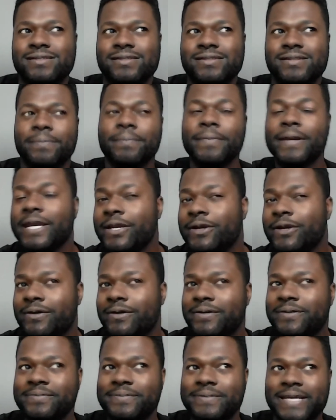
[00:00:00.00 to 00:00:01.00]

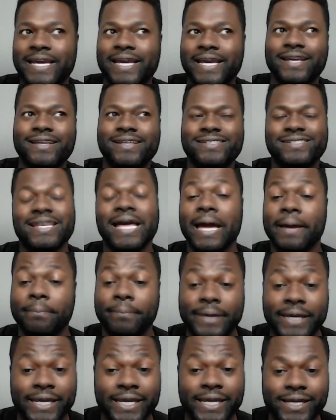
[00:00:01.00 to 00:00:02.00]
demeanor that it's not
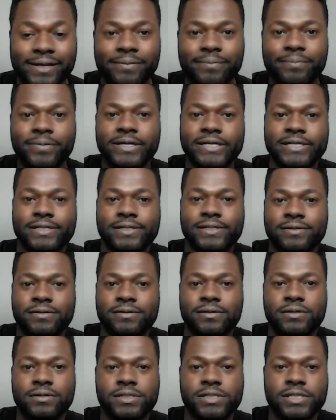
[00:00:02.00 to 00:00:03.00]
mean, but
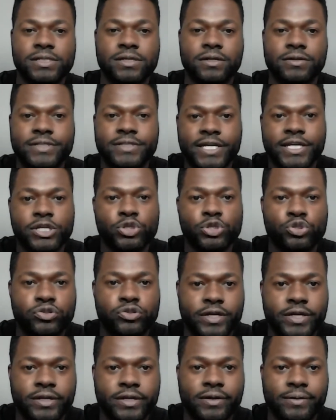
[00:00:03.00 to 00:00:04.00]
she's going to tell you
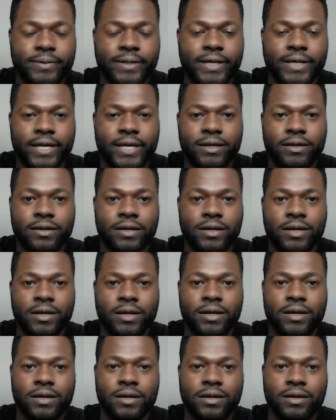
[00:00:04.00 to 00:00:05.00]
straight up, like,
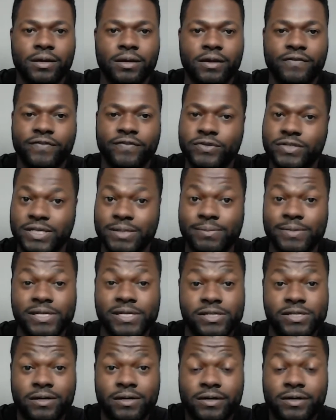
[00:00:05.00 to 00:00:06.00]
if you send me
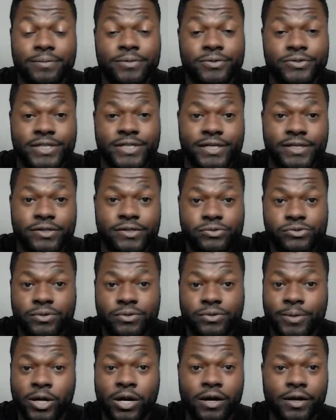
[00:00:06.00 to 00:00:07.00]
junk, I'm going to tell you,
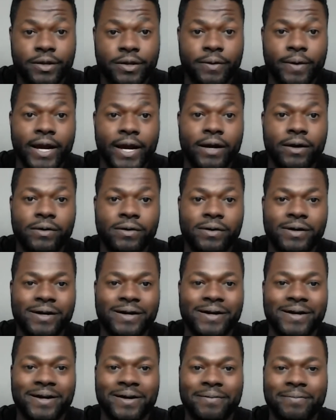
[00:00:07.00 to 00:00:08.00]
I'm going to call you out.
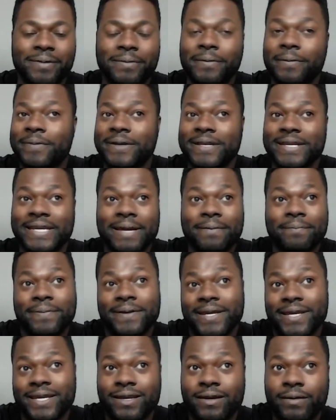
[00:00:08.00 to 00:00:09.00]
Um, I'm going to be
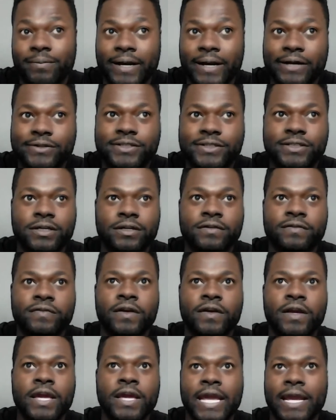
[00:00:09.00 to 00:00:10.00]
nitpicky about stuff.
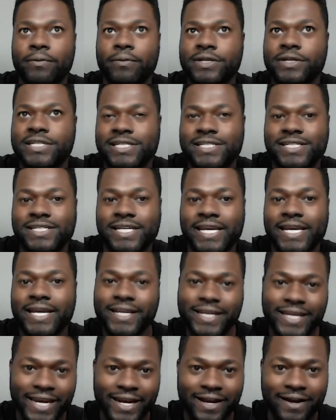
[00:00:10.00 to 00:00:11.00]
And when she
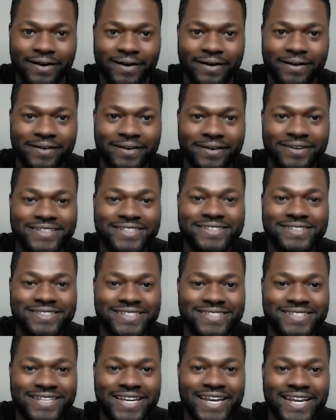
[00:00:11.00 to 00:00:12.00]
said that, I heard her
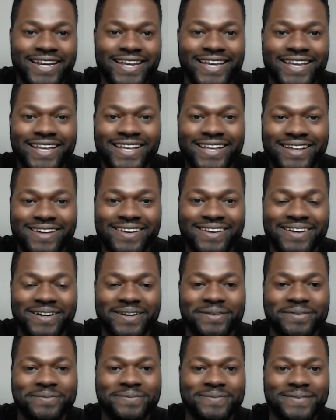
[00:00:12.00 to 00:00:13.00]
say that,
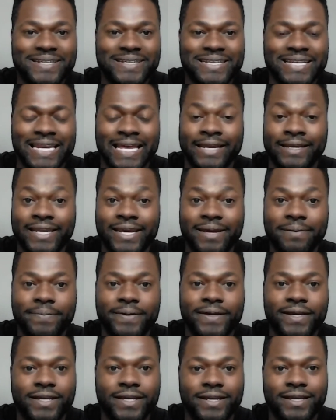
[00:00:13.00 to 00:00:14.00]
um, like
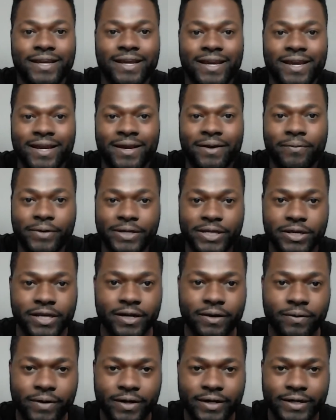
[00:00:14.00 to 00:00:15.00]
nitpicky. When you hear
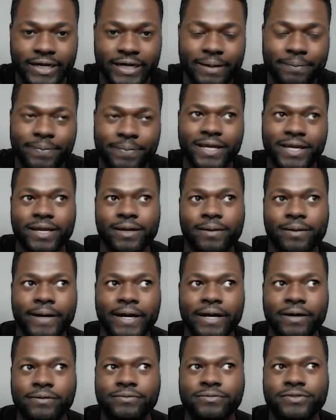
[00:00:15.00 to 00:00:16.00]
the word nitpicky
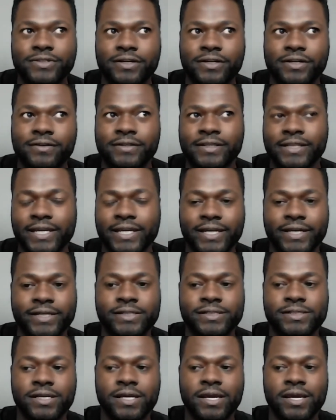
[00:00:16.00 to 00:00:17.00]
about certain
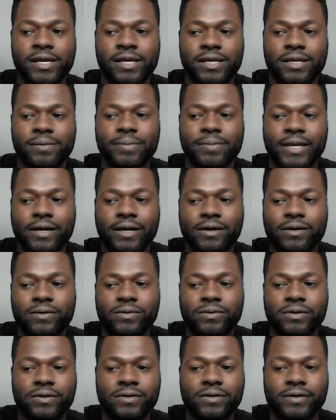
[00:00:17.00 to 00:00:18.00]
things, you be like, oh
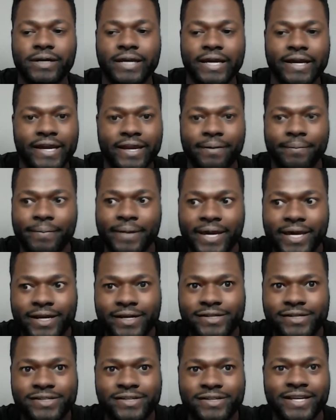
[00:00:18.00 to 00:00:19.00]
Lord, I had a
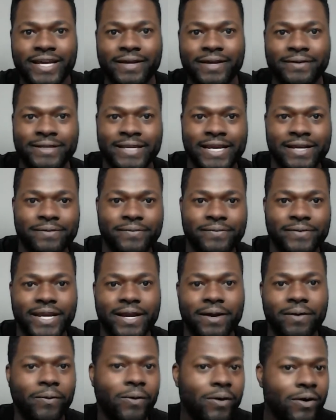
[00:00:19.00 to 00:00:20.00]
manager that, that way
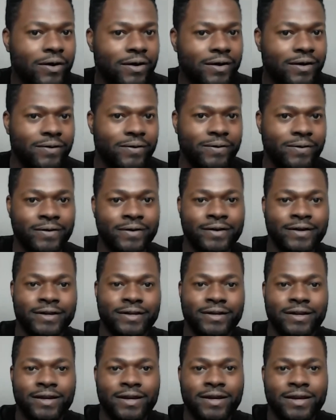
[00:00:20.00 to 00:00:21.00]
at work,
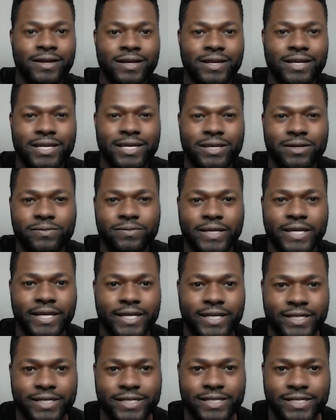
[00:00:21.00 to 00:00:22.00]
or you
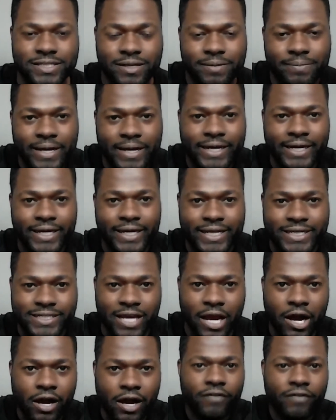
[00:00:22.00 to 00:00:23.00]
thinking there's somebody that's
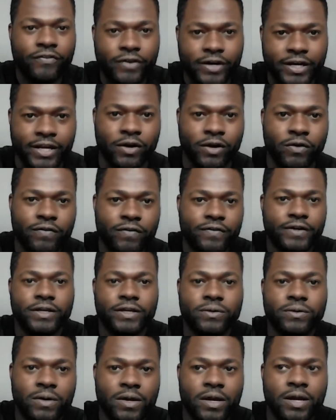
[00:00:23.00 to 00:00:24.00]
hovering over
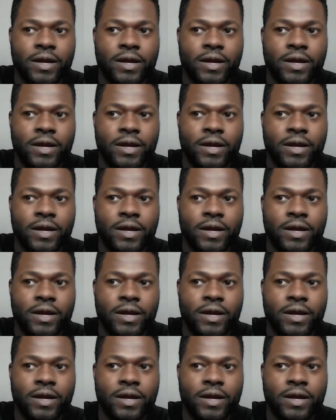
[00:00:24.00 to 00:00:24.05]
you